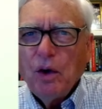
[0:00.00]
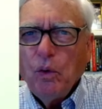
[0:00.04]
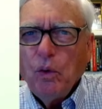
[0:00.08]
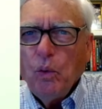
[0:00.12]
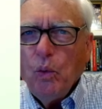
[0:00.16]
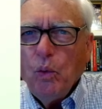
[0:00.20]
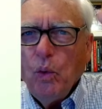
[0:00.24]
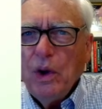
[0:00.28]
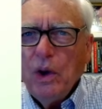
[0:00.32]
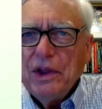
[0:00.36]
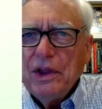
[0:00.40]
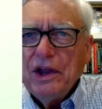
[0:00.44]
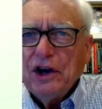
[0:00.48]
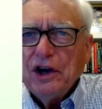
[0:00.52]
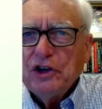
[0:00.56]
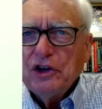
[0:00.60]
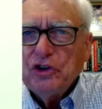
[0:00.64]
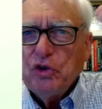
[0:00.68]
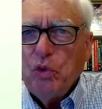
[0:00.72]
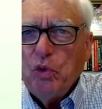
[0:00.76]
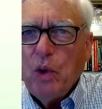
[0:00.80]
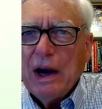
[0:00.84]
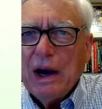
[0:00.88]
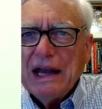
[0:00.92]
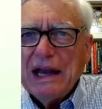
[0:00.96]
When they're
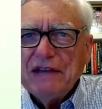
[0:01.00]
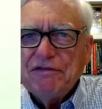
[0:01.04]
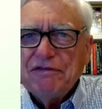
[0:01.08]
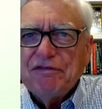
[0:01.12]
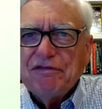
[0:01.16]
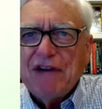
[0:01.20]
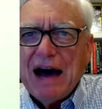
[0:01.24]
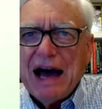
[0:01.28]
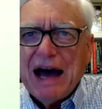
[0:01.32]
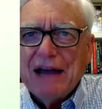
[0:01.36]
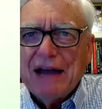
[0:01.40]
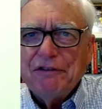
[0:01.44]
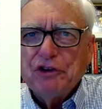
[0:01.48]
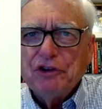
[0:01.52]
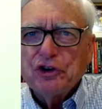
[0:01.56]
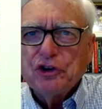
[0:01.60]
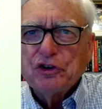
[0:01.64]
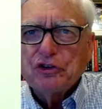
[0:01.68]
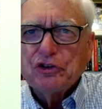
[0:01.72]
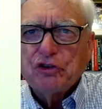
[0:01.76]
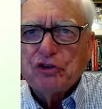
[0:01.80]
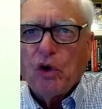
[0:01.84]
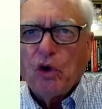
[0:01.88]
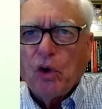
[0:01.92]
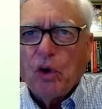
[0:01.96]
25
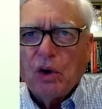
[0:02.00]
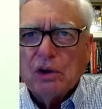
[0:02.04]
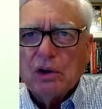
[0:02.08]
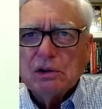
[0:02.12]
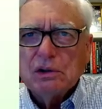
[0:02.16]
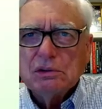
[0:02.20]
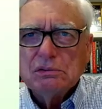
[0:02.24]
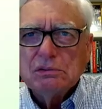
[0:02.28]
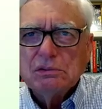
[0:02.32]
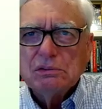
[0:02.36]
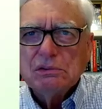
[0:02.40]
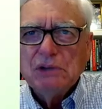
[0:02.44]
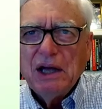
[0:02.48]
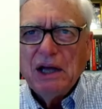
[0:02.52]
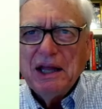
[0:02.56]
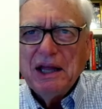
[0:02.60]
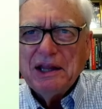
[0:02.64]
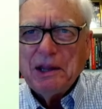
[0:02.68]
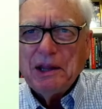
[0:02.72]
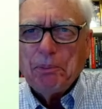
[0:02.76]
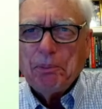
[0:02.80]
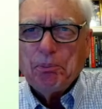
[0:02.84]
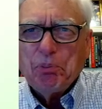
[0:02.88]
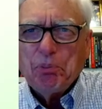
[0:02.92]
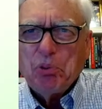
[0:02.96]
years old,
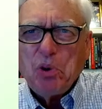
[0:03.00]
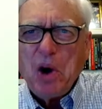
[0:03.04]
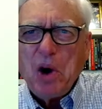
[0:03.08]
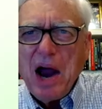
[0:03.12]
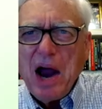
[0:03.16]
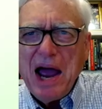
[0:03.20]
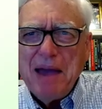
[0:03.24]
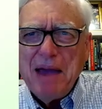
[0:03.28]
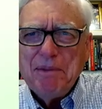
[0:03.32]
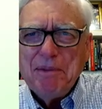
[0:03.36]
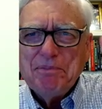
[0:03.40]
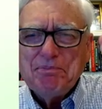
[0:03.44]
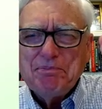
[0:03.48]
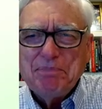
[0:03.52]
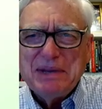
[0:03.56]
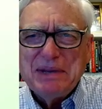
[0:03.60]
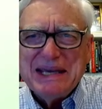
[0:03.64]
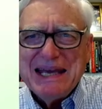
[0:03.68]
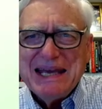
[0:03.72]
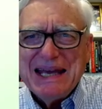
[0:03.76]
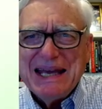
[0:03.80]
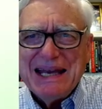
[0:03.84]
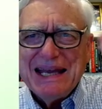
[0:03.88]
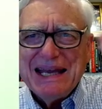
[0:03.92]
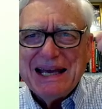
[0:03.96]
the prime
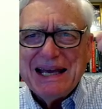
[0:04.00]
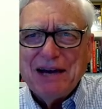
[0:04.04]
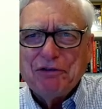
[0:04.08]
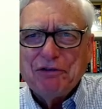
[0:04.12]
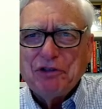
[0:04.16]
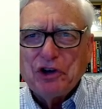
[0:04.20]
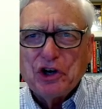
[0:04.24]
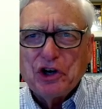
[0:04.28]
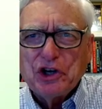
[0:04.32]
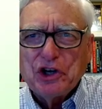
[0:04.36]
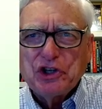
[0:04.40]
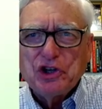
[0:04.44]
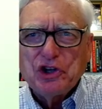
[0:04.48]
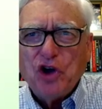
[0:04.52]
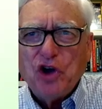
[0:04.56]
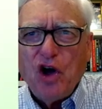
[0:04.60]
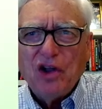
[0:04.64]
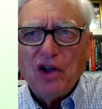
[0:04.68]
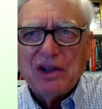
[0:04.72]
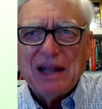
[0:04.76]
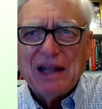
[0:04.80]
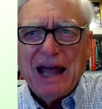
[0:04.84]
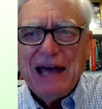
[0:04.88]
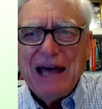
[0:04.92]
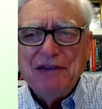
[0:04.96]
beginning of their
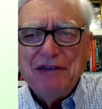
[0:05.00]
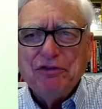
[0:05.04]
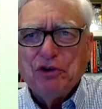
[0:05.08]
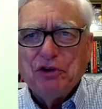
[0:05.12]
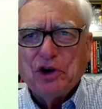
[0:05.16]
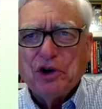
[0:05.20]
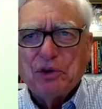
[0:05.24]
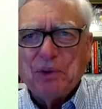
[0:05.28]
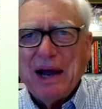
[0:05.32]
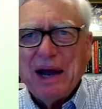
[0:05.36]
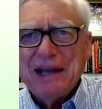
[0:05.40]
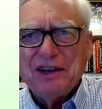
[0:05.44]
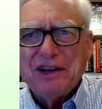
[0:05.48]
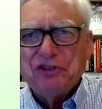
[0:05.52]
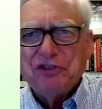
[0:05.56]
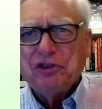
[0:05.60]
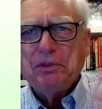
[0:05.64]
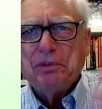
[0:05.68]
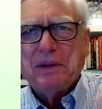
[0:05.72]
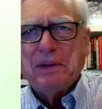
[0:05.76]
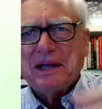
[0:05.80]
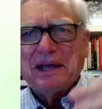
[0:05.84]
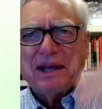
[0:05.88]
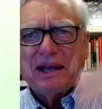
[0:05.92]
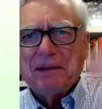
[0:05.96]
adult lifehood, right? They should
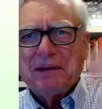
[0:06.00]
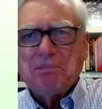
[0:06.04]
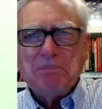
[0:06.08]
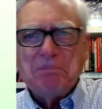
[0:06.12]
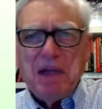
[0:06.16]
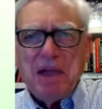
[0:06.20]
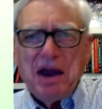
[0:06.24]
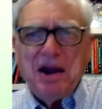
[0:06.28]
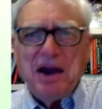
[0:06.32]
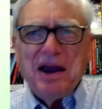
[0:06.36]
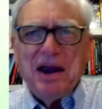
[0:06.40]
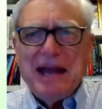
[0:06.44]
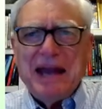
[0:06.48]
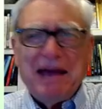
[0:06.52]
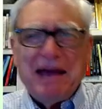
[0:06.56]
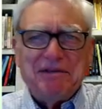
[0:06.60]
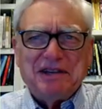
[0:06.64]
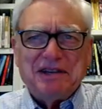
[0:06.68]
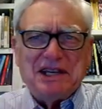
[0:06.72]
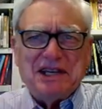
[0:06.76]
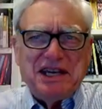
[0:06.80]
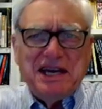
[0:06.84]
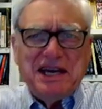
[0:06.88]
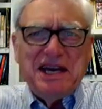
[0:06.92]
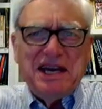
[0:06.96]
be getting married, having
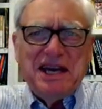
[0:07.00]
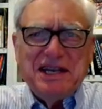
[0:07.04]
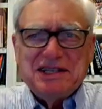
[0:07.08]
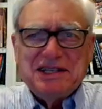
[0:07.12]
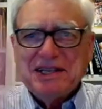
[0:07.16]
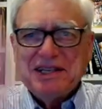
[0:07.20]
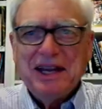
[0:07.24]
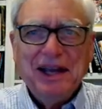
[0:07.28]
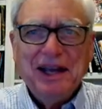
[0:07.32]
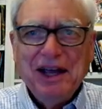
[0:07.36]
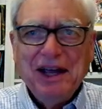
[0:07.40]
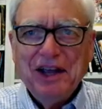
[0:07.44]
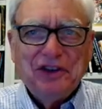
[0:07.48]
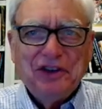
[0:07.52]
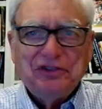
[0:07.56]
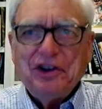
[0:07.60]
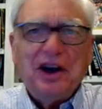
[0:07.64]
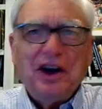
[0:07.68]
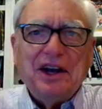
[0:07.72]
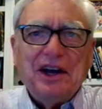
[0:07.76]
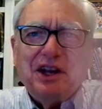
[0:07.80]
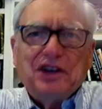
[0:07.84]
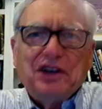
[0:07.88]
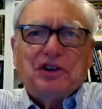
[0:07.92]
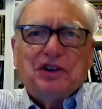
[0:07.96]
kids,
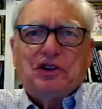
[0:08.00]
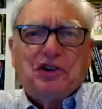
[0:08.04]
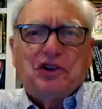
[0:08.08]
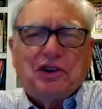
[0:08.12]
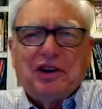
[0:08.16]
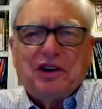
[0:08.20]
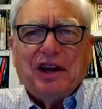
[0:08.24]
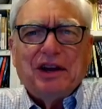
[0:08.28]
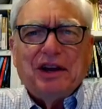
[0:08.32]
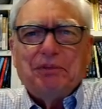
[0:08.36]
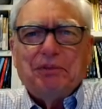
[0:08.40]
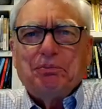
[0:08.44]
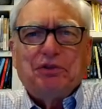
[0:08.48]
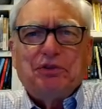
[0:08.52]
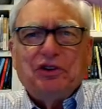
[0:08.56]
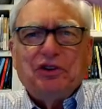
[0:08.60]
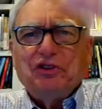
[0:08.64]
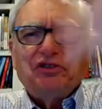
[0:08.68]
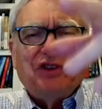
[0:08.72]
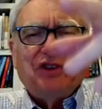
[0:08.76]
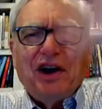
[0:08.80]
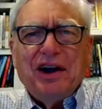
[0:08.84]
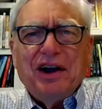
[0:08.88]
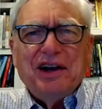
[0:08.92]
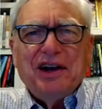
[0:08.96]
starting
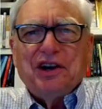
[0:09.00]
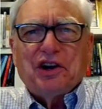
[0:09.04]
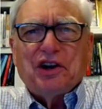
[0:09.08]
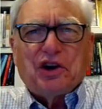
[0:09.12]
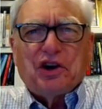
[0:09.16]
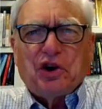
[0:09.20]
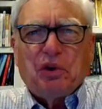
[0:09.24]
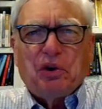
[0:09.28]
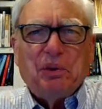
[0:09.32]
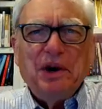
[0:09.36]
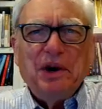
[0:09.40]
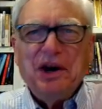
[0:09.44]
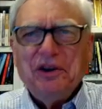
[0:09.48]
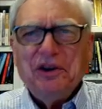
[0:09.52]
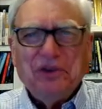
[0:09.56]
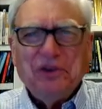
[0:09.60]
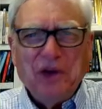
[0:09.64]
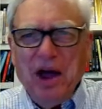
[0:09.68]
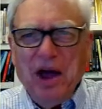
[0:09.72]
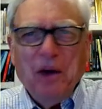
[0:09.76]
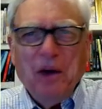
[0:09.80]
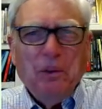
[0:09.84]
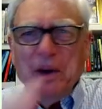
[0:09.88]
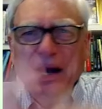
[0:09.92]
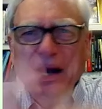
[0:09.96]
their careers,
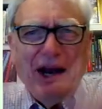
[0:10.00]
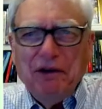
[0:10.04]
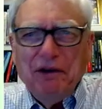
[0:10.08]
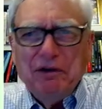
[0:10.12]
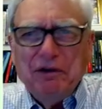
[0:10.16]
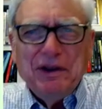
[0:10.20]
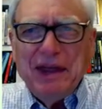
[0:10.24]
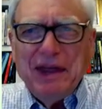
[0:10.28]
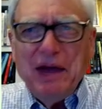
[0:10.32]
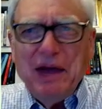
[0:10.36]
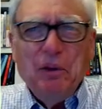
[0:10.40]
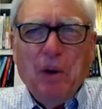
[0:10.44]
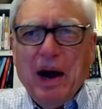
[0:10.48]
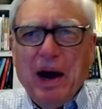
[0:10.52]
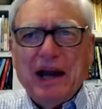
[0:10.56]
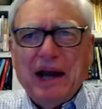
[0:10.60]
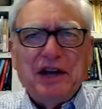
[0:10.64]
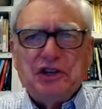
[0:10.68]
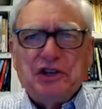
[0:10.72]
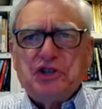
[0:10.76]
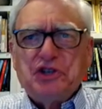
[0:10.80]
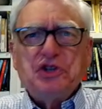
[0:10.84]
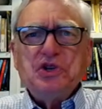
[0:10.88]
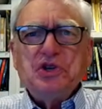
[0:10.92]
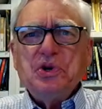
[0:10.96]
whatever they want to
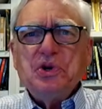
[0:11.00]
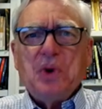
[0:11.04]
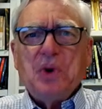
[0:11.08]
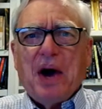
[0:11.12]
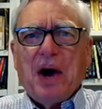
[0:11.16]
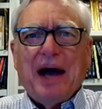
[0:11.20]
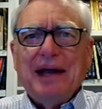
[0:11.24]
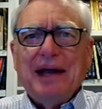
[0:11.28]
do.